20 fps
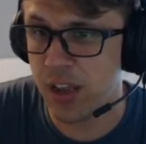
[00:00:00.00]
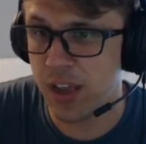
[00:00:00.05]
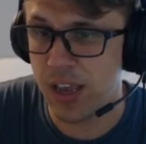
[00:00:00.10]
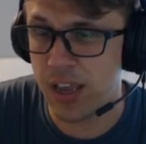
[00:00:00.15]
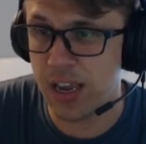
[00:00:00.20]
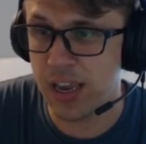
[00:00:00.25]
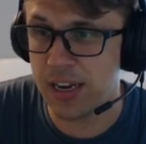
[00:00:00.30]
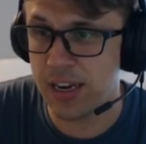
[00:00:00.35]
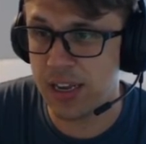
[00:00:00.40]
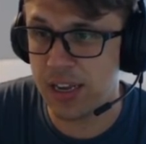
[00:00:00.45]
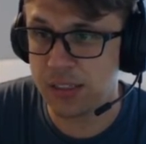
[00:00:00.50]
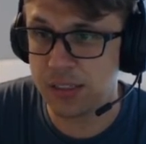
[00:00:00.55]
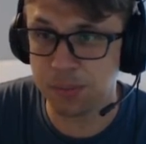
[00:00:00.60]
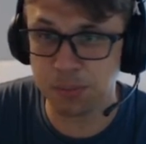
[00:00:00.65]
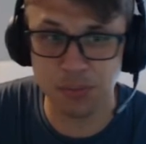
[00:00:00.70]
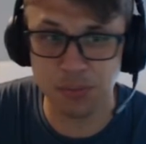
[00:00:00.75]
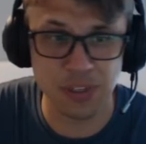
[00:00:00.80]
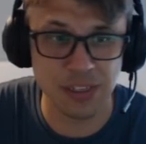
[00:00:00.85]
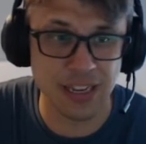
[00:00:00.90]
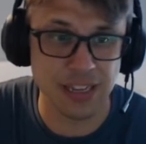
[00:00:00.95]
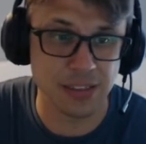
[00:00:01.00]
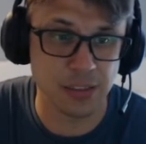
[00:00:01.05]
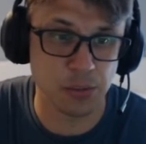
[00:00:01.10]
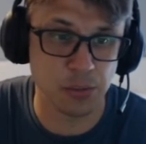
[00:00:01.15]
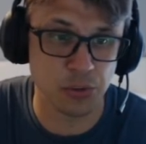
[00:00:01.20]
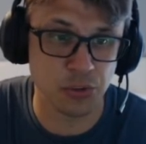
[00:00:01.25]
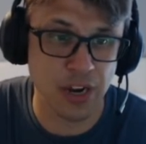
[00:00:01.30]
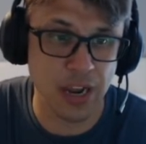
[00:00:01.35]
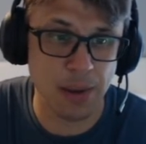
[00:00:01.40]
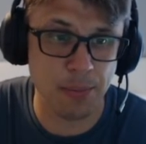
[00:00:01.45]
And again,
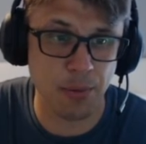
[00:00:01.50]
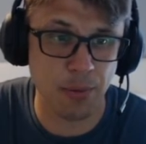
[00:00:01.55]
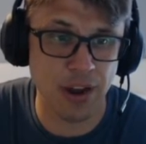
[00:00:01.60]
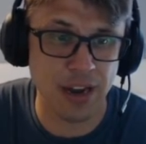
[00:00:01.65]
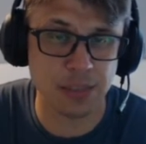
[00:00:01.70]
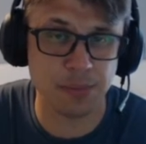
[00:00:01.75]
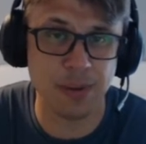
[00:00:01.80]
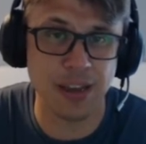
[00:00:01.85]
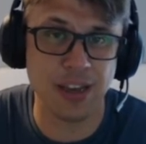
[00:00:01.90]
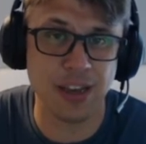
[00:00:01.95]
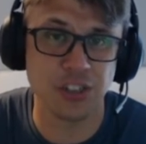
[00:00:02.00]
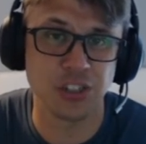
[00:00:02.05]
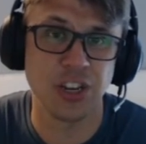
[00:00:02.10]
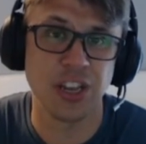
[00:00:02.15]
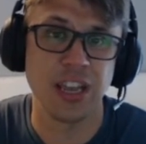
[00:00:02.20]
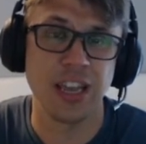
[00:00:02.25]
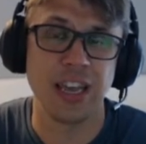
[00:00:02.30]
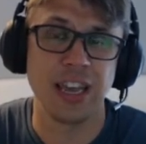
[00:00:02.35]
subscribe, rock smash,